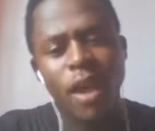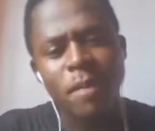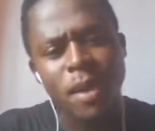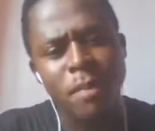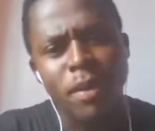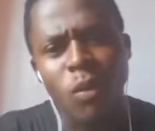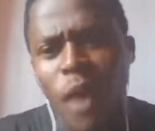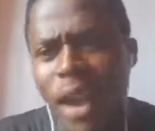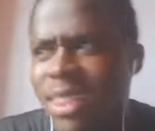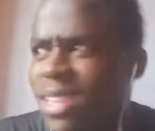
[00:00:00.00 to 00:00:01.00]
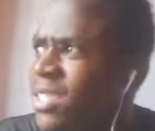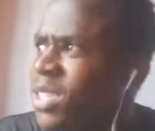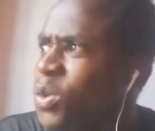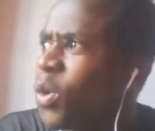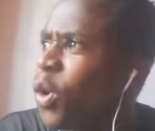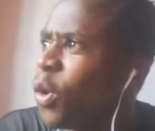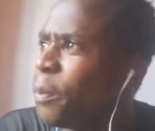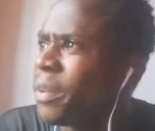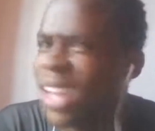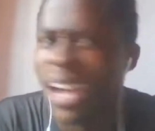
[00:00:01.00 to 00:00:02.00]
there's still hope
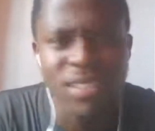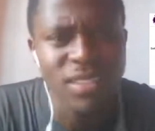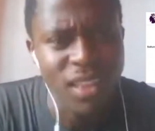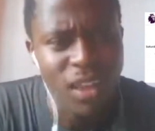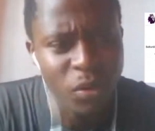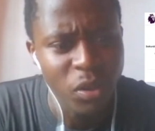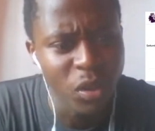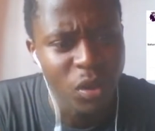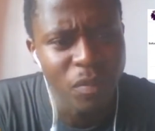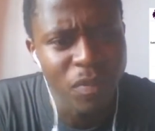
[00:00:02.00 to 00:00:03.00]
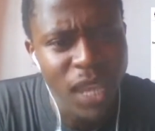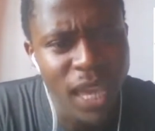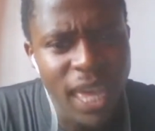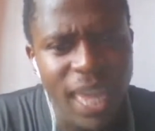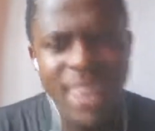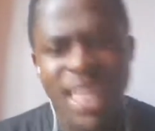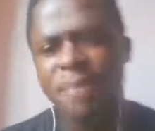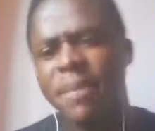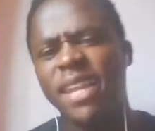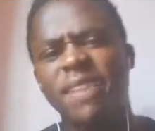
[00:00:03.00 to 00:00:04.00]
in Arsenal, They're
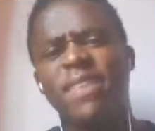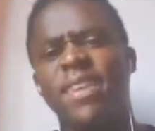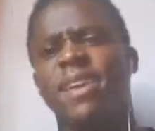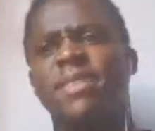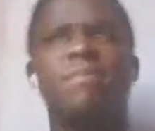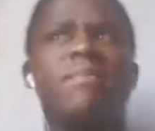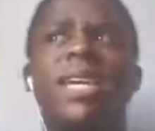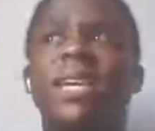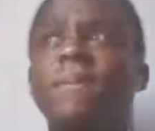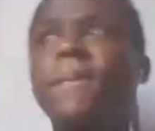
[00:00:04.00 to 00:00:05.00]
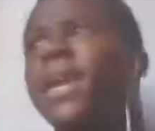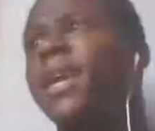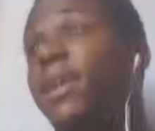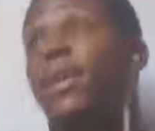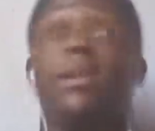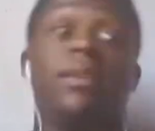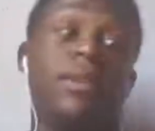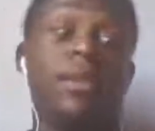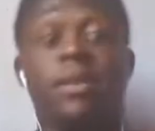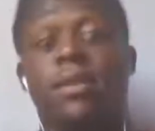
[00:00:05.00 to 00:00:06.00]
believing that maybe
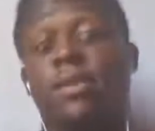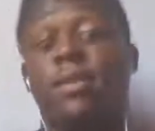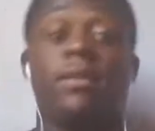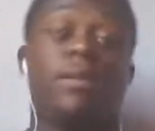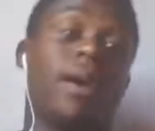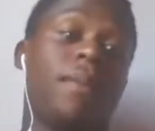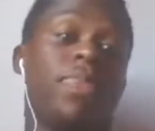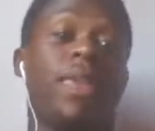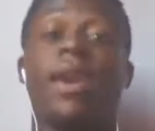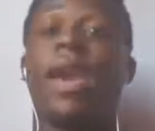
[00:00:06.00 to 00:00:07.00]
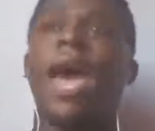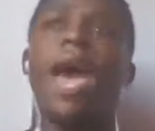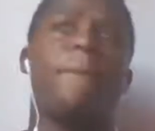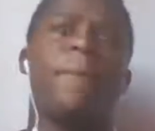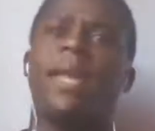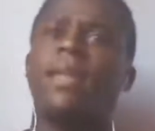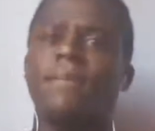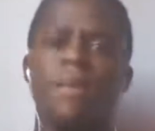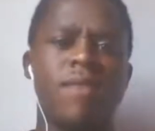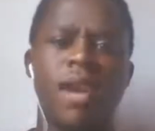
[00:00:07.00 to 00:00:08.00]
something happened,
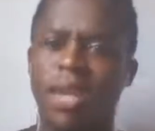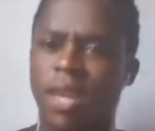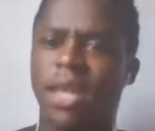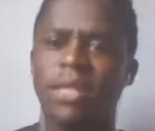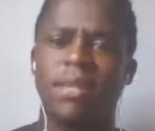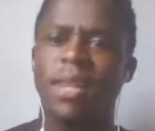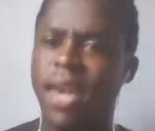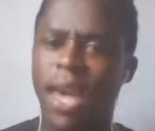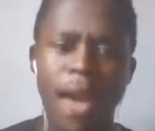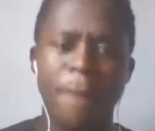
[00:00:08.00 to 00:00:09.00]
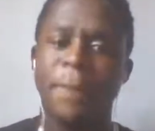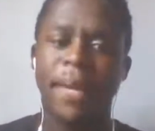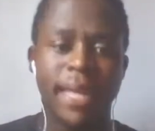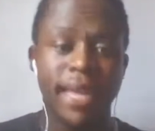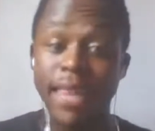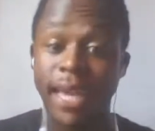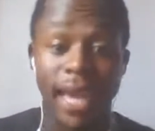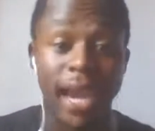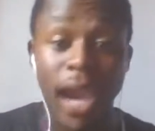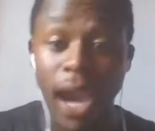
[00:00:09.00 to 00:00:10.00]
miraculously happened, and they
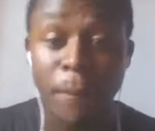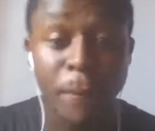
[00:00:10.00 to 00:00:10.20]
can come